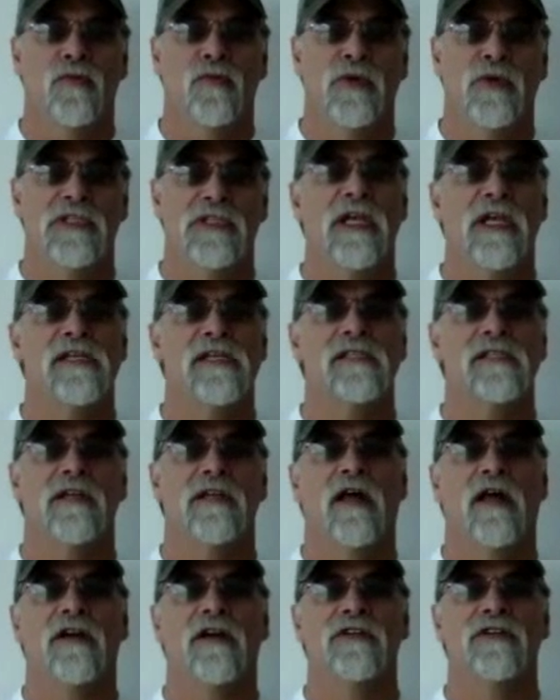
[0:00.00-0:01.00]
we test it
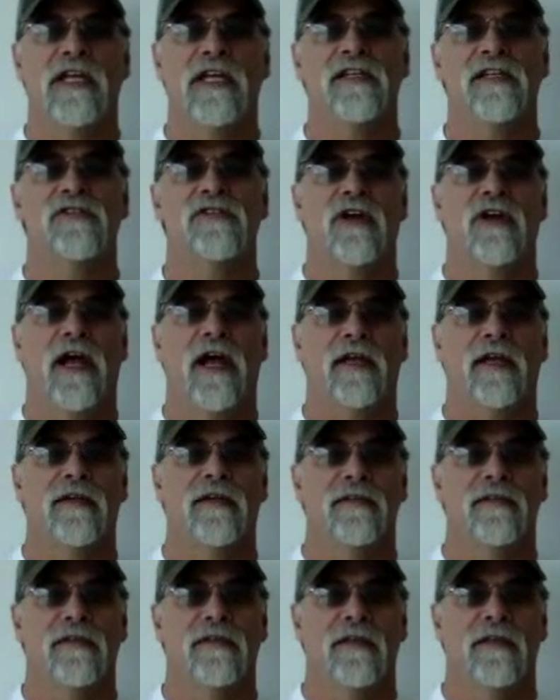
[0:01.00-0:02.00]
on our test track
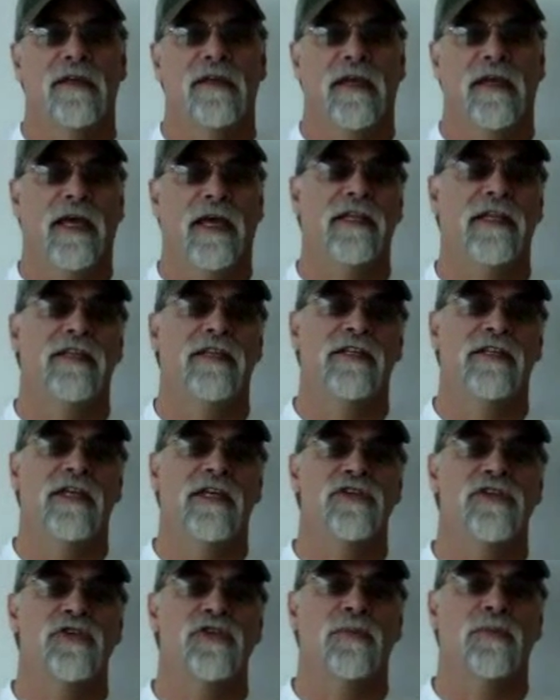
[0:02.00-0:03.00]
and in the
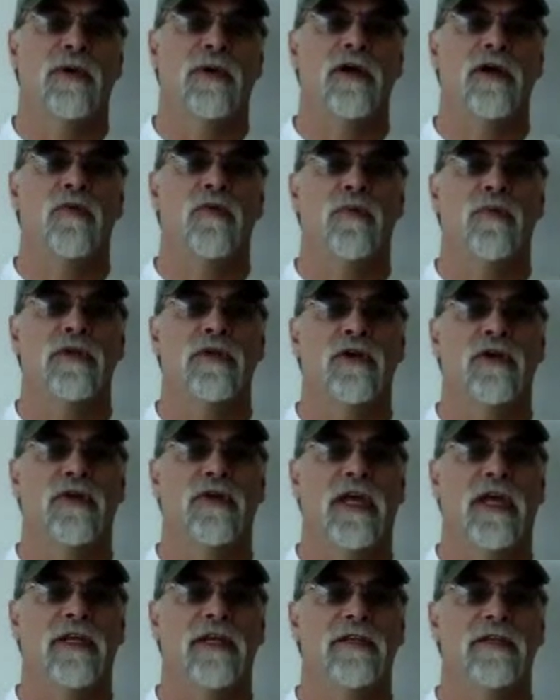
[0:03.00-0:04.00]
industrial park where we're
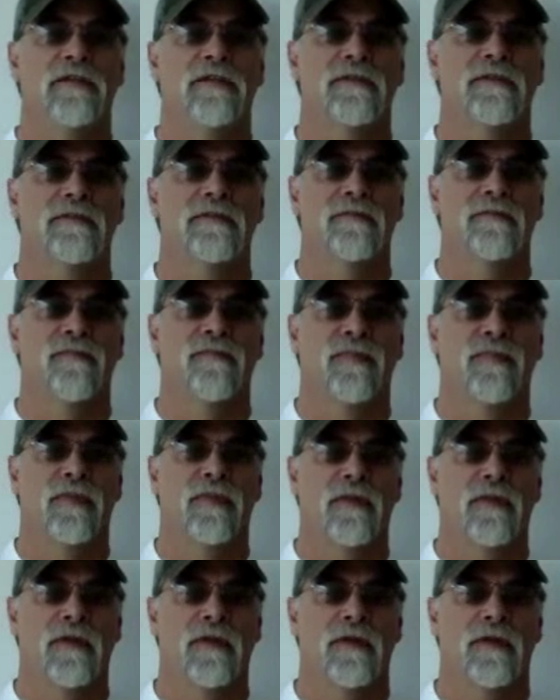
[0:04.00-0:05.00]
located.
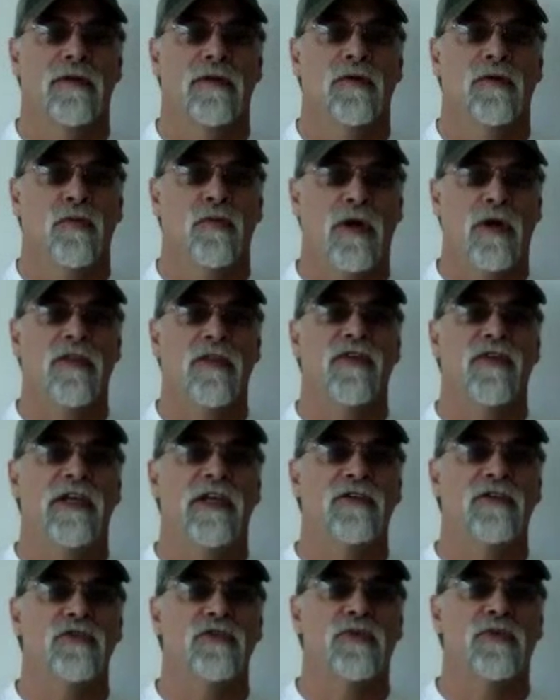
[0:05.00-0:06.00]
One of the
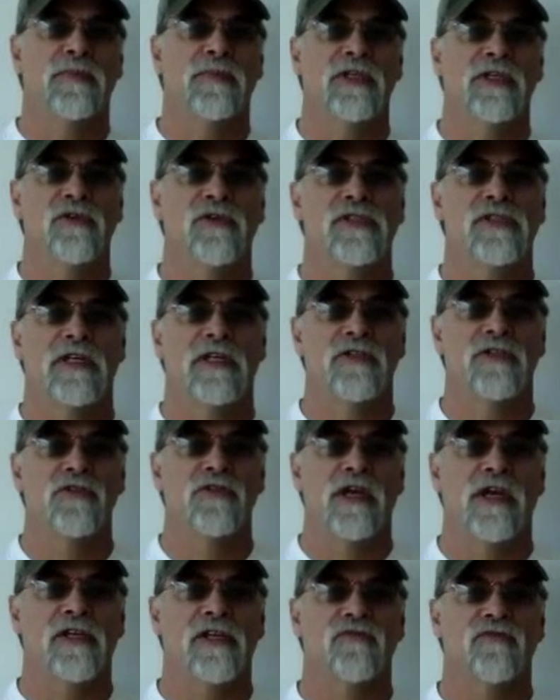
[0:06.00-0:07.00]
vehicles we'll be using in two
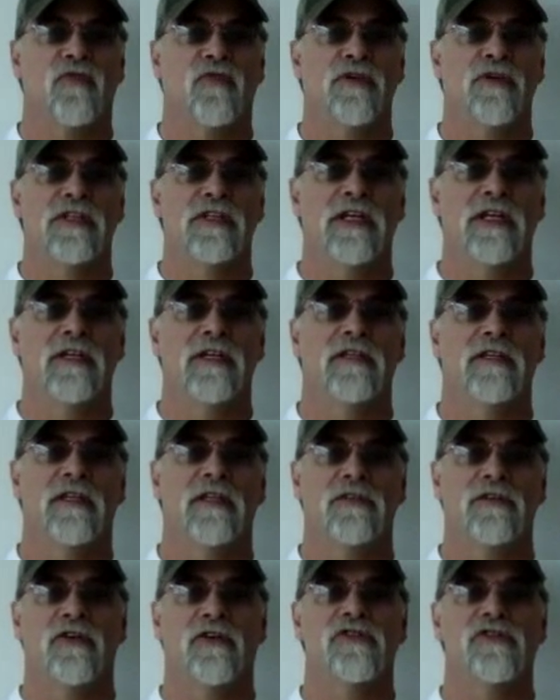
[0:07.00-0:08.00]
thousand fourteen
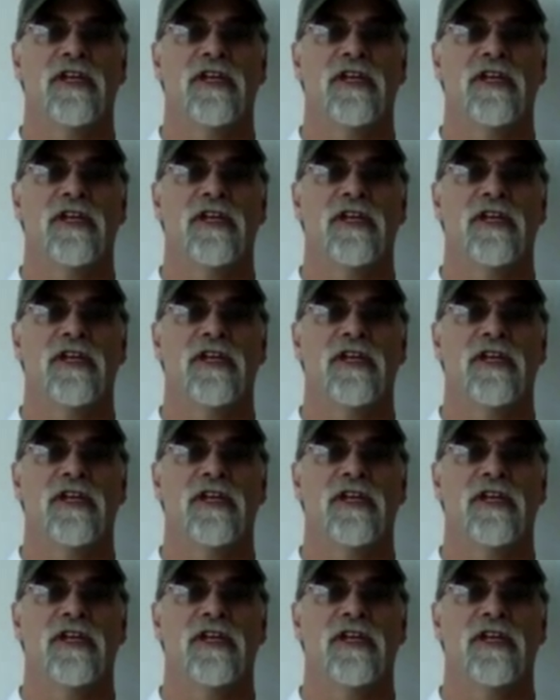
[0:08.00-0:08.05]
is our